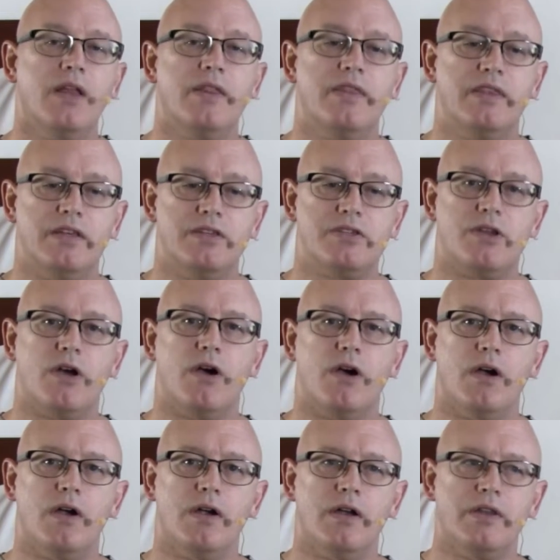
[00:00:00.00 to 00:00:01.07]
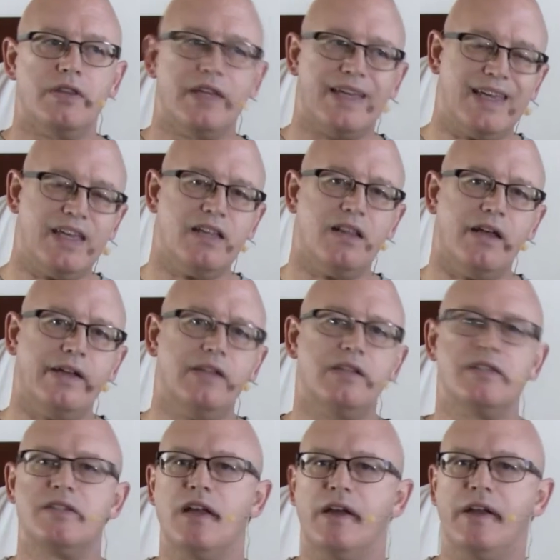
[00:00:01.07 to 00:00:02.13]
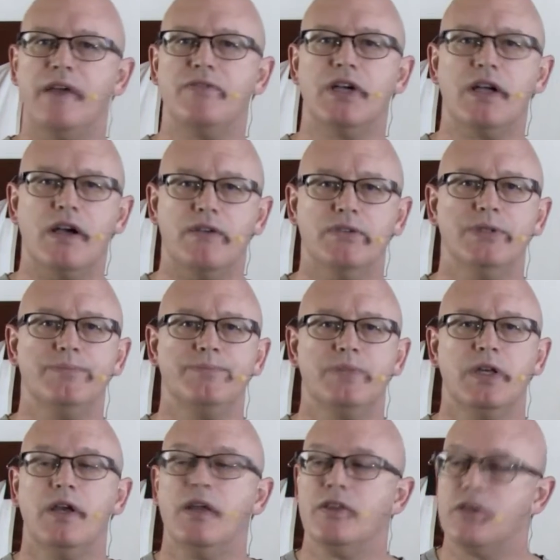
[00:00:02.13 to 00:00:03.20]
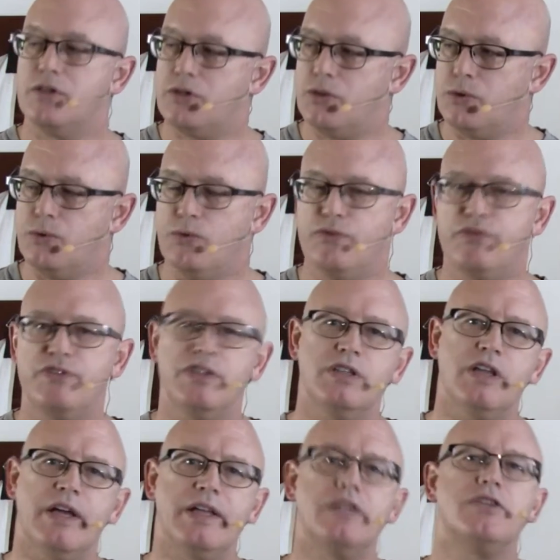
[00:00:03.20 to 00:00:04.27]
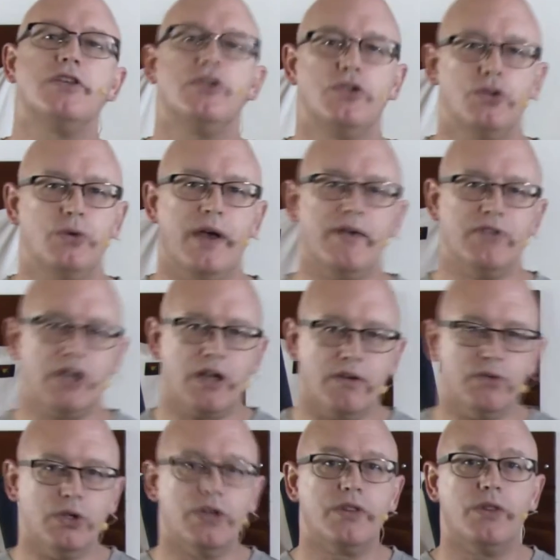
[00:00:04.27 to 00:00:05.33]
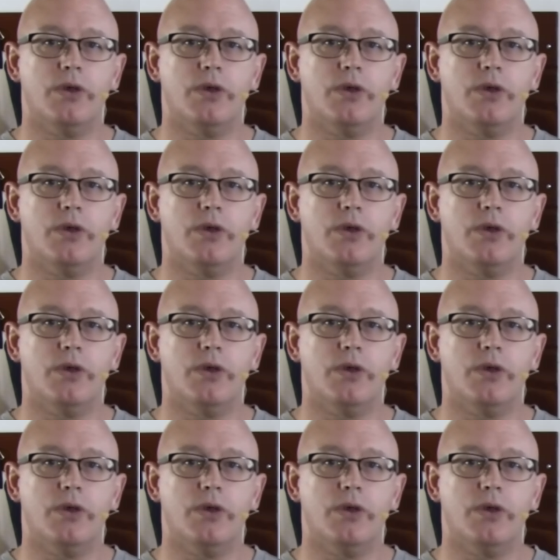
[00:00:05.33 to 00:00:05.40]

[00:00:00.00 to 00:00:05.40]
These are, the key light does not have a cover. The two fill lights do have a cover.